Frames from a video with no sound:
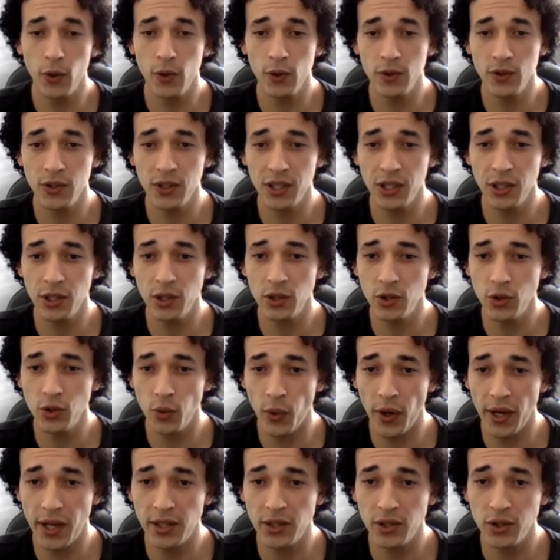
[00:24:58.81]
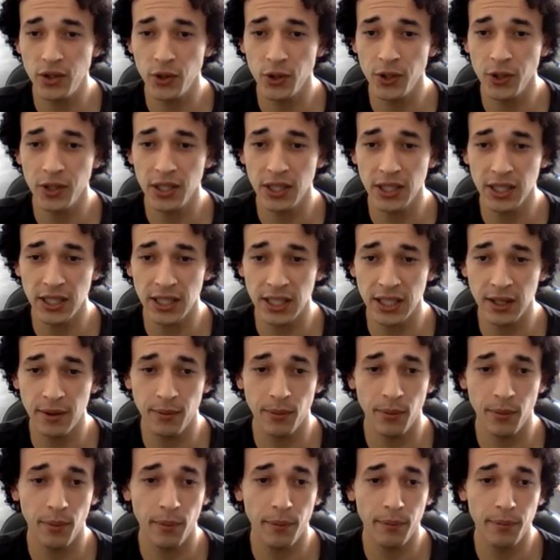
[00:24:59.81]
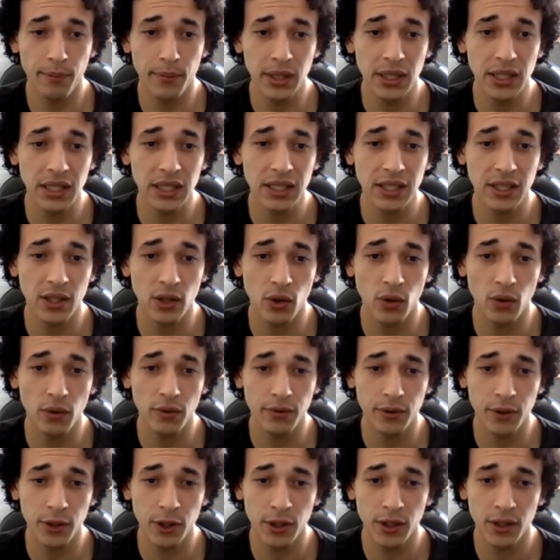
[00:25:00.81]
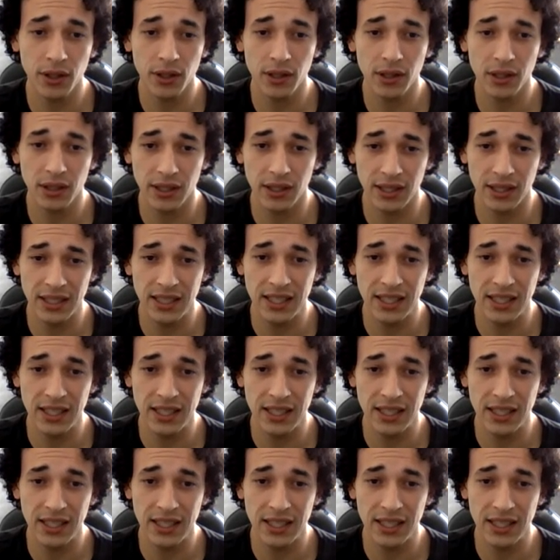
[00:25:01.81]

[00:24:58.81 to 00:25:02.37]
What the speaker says: continue to waste your time mulling over the